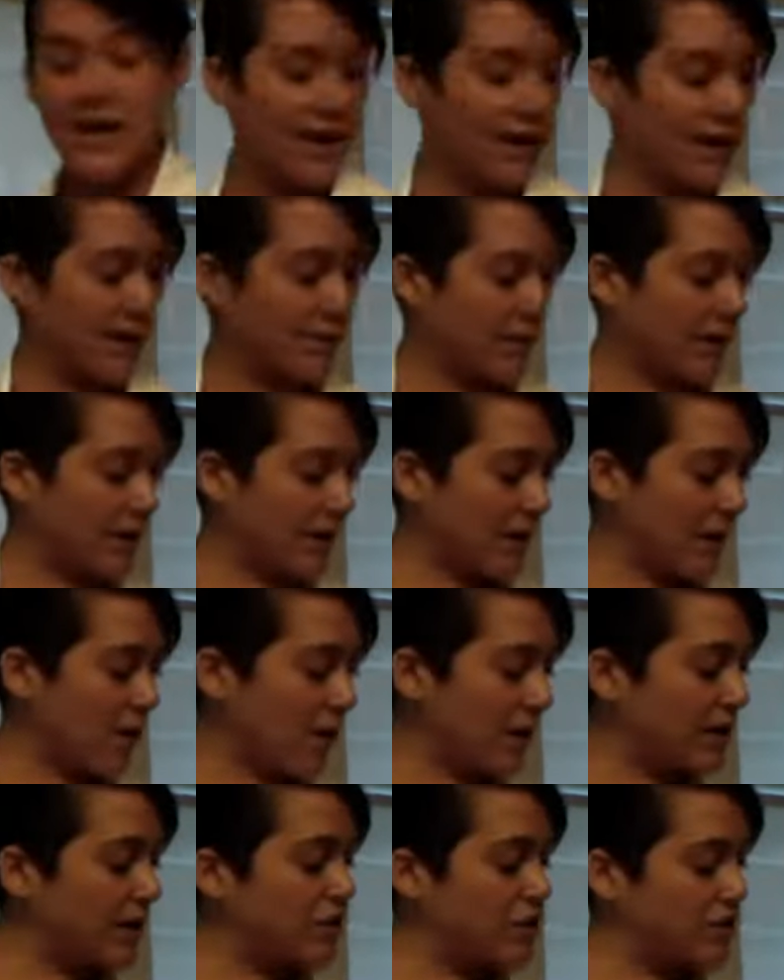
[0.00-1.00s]
And I'm going to go
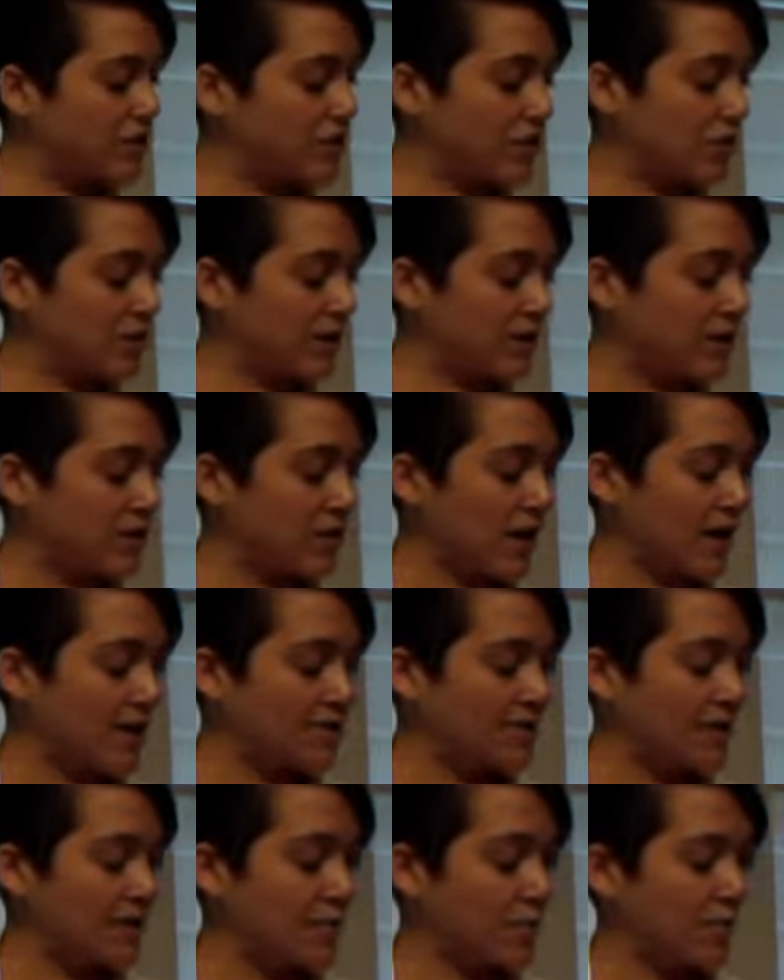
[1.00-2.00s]
in and just crisscross
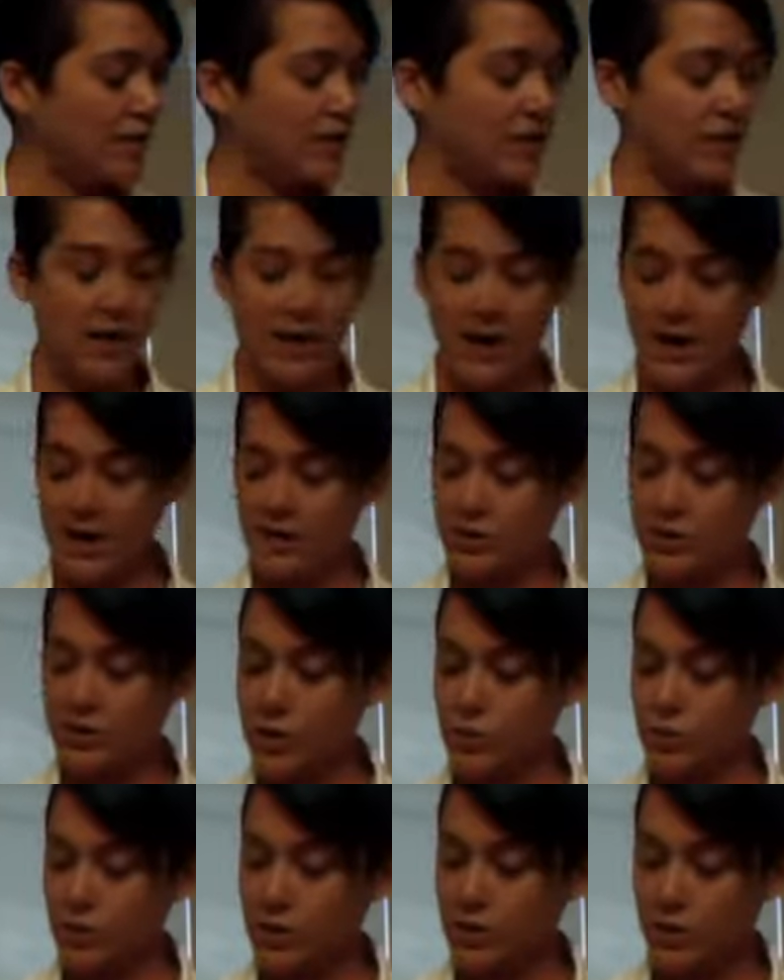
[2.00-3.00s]
them with 2
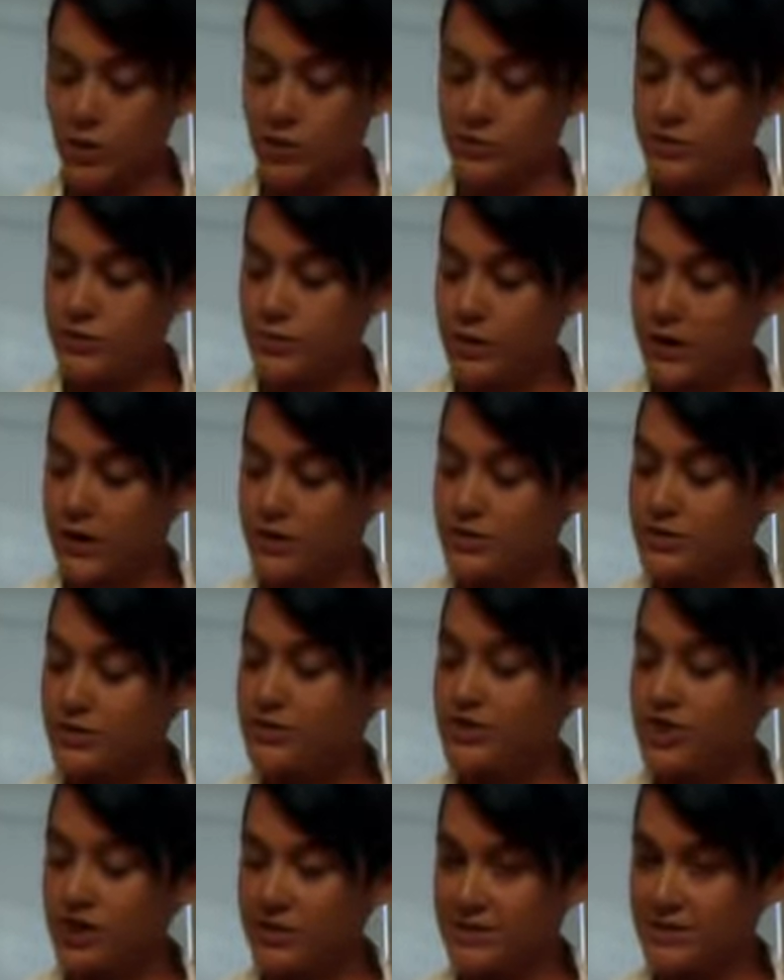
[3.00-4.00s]
more closed pins
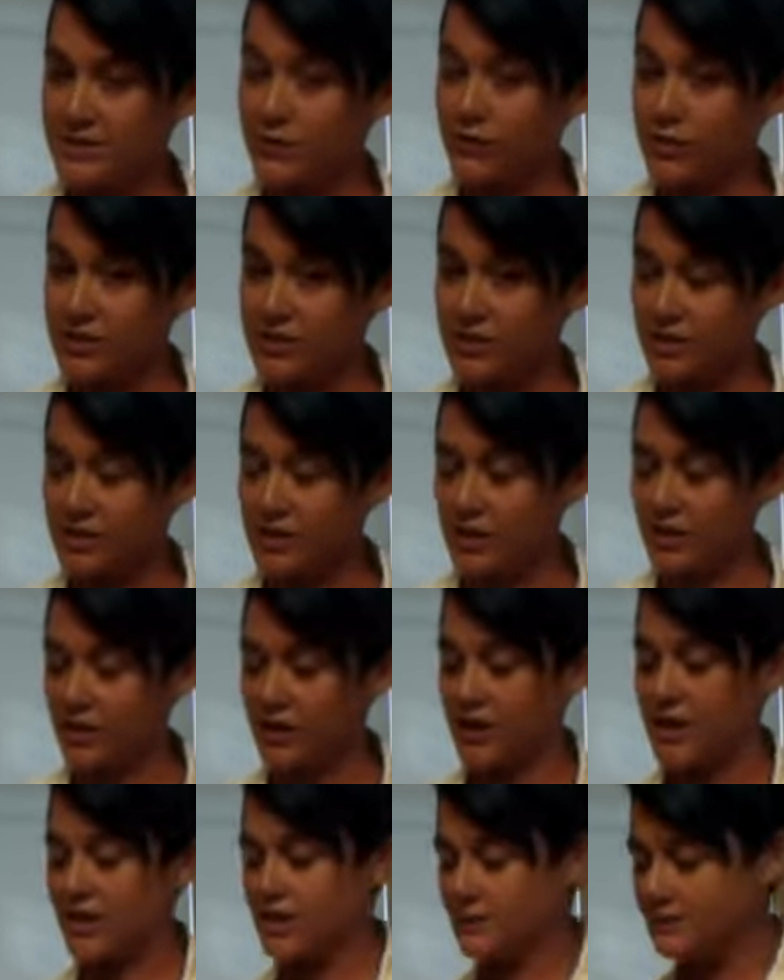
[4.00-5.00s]
just for
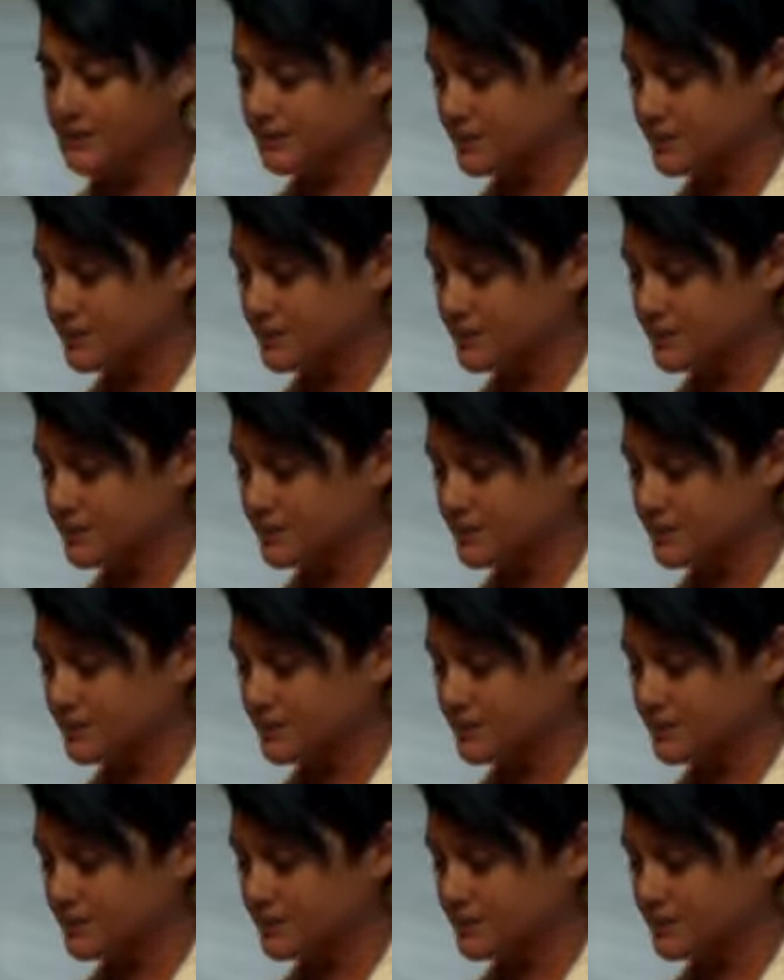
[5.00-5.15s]
security.